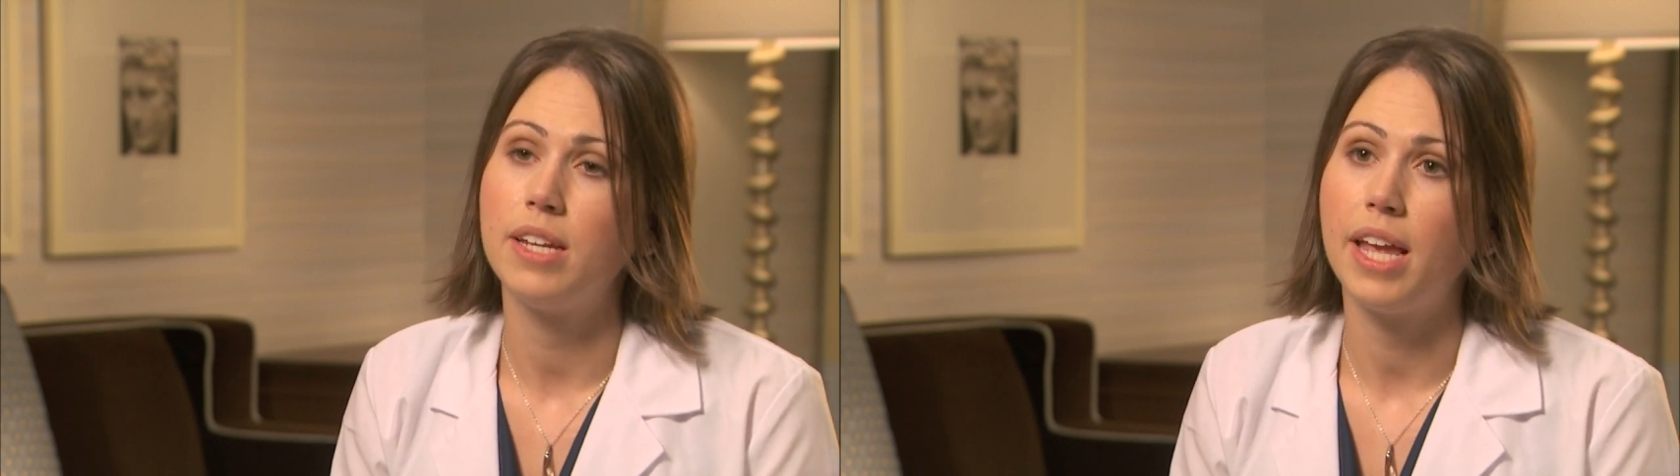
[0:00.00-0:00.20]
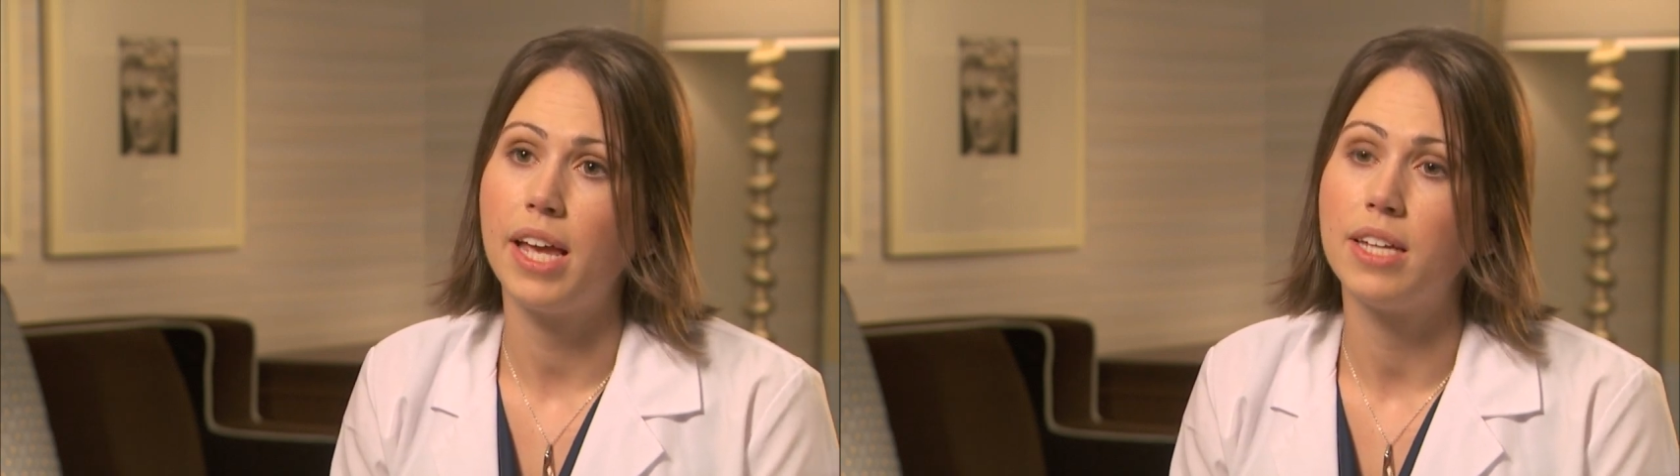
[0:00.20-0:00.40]

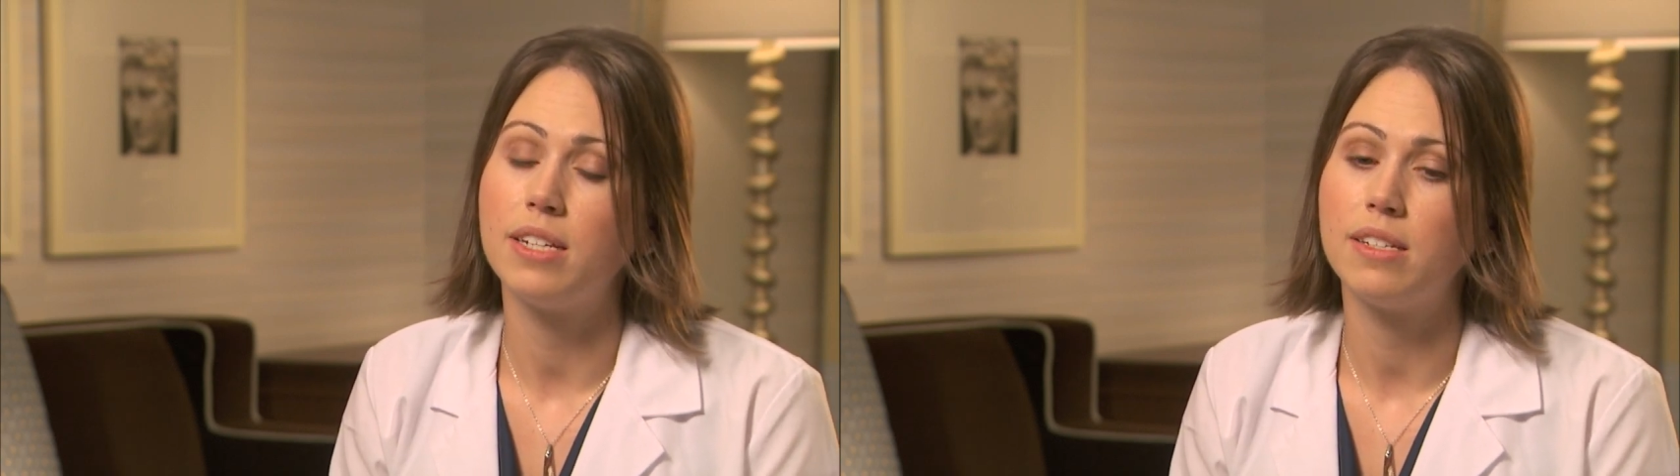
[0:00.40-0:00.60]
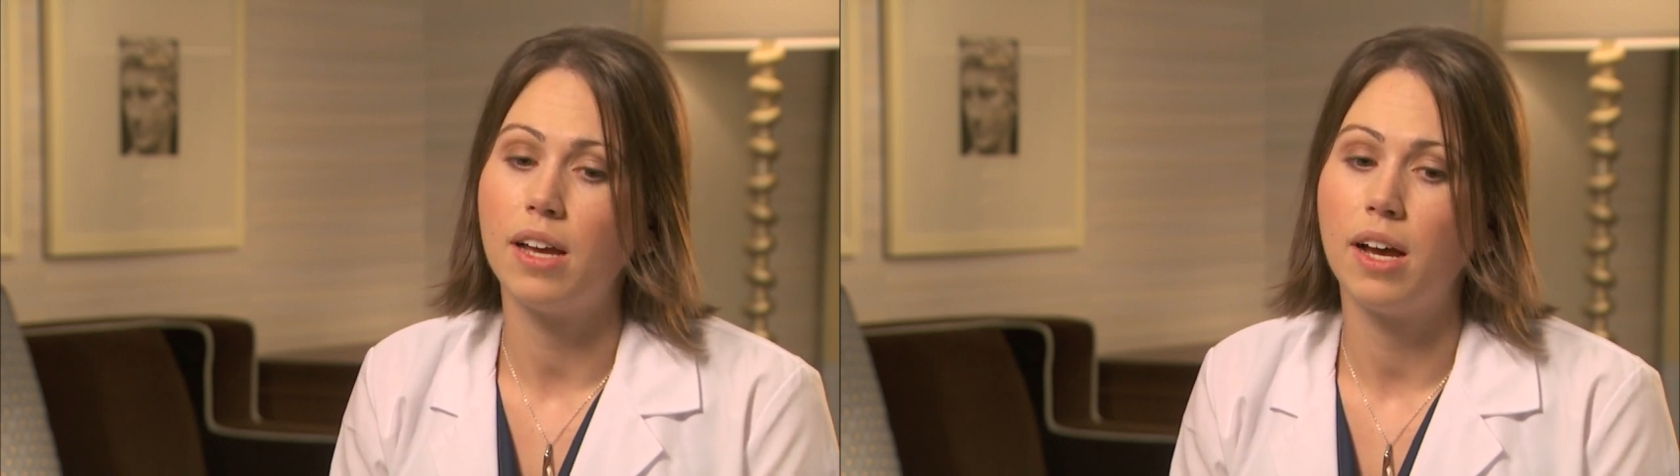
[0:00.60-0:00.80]

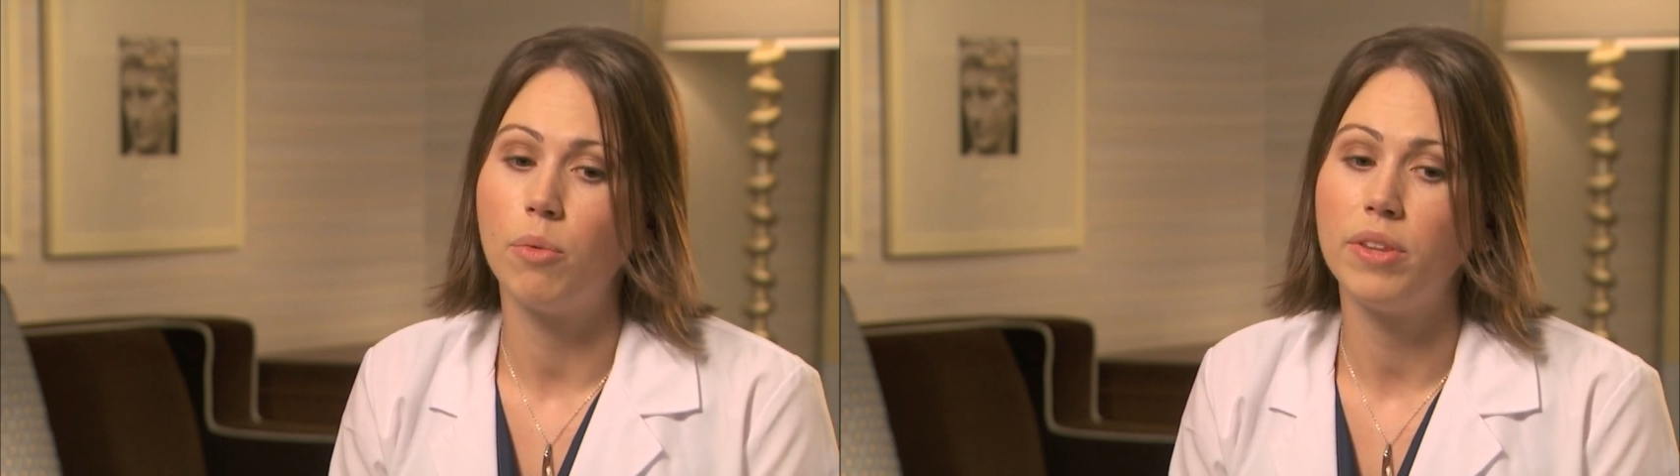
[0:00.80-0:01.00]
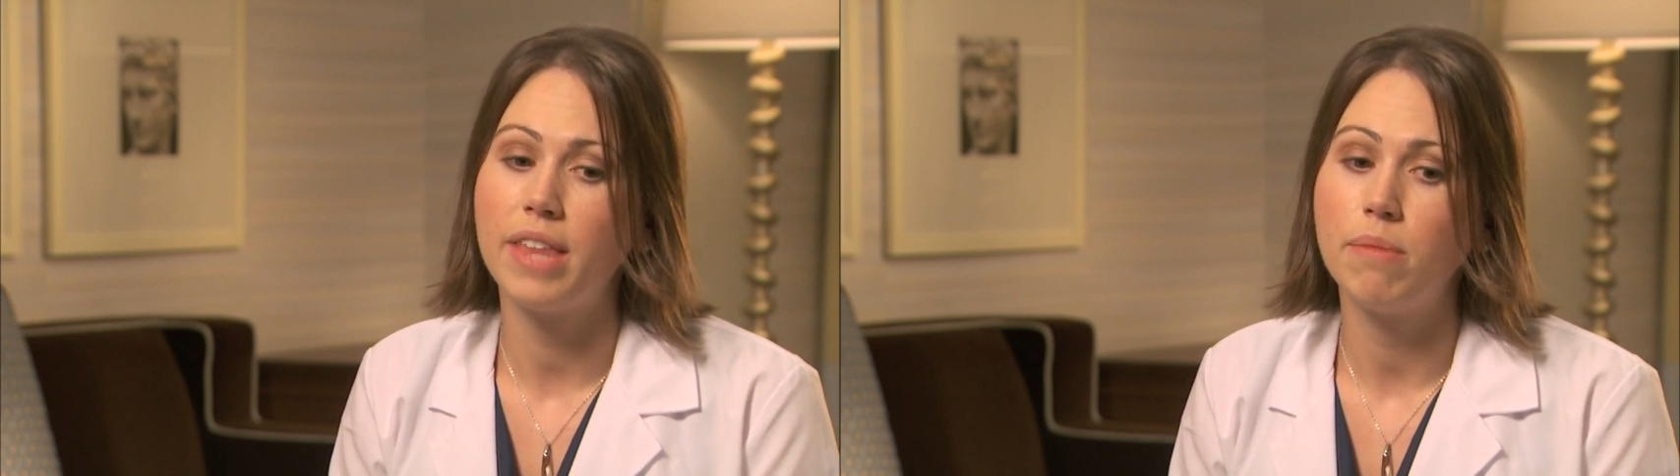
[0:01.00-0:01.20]
And
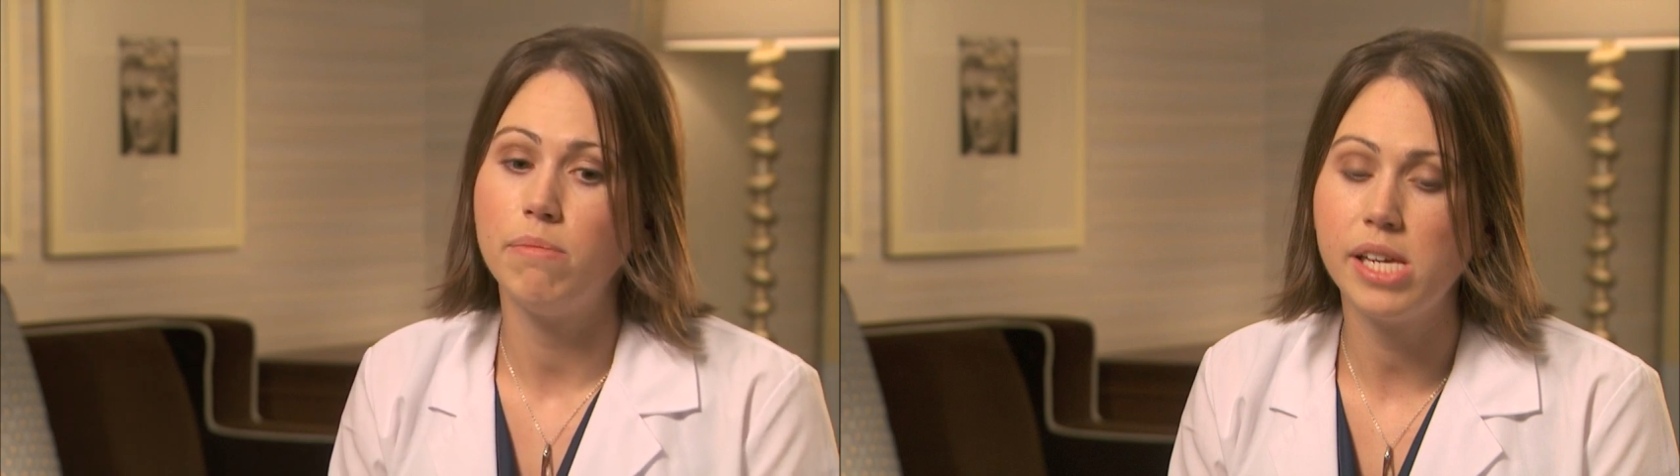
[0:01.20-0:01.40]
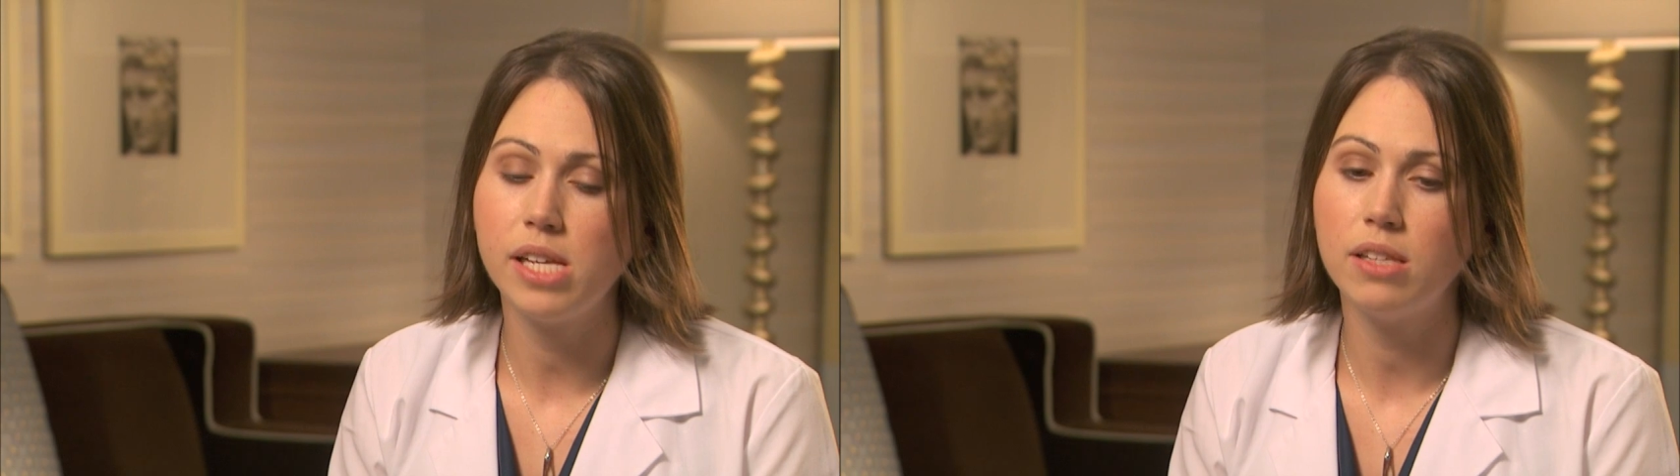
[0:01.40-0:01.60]
what that
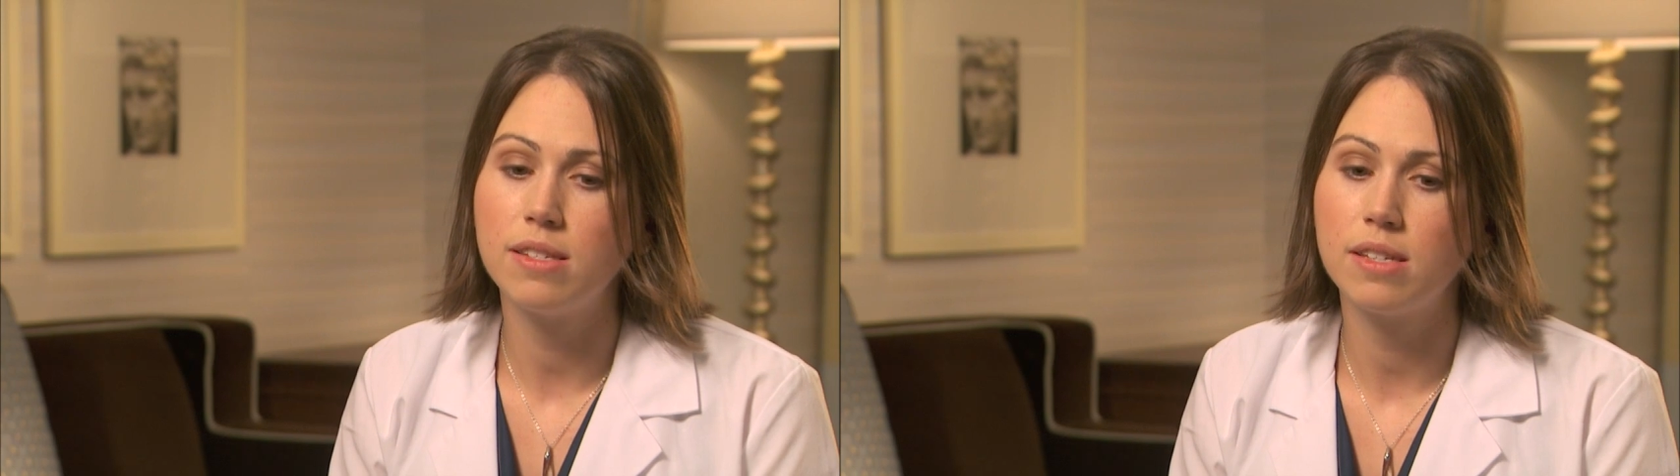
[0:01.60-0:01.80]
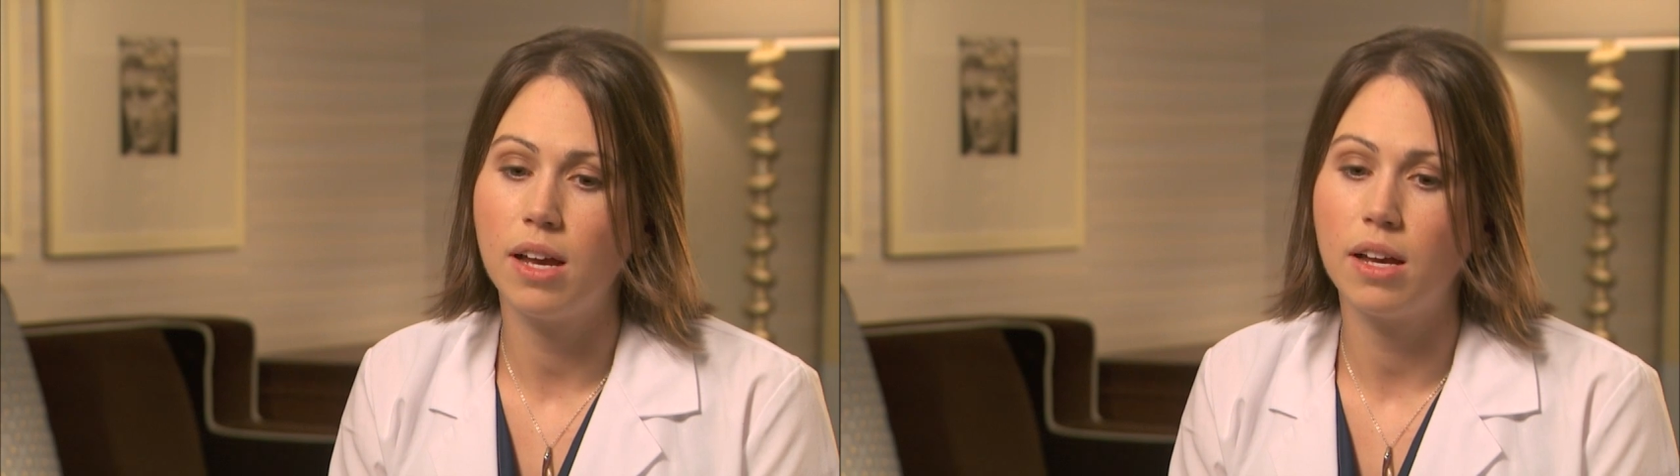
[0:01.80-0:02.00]
means